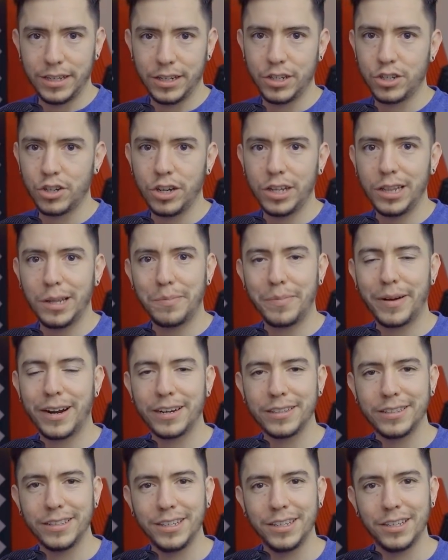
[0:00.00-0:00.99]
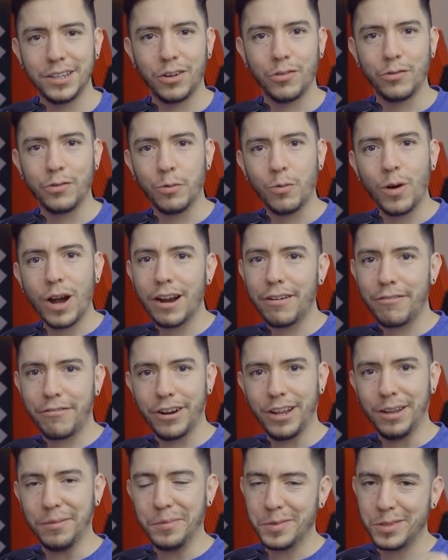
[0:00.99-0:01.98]
it joined the party of the
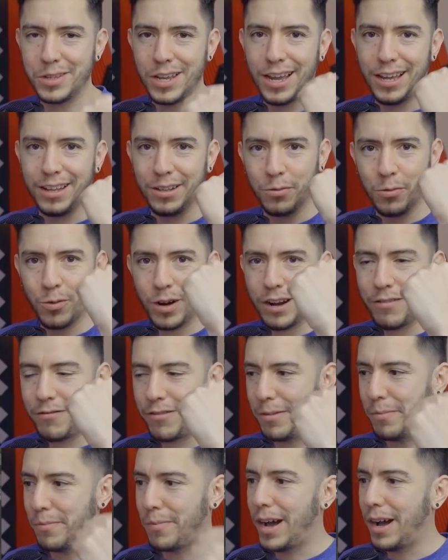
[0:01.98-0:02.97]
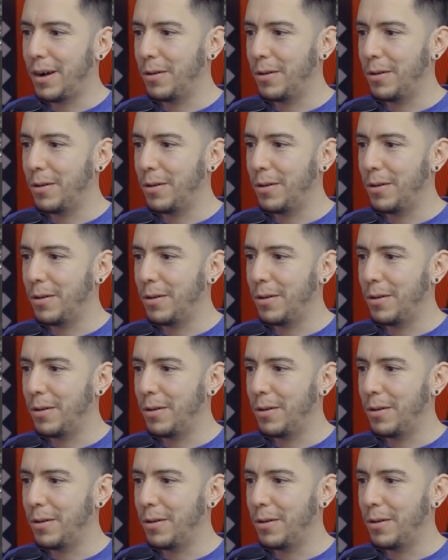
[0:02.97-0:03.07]
wireframes. Yes, wireframe